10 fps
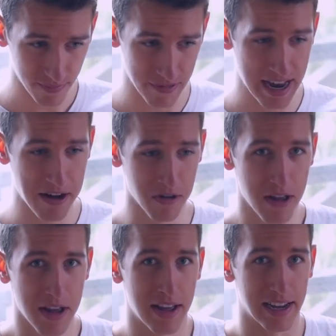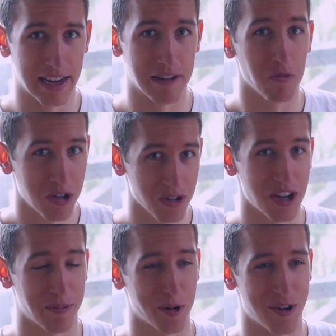Now, it will
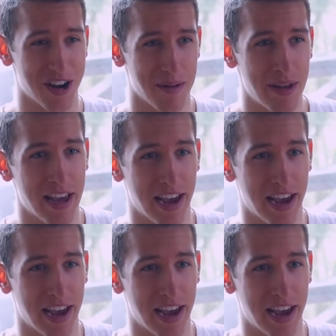stop going up,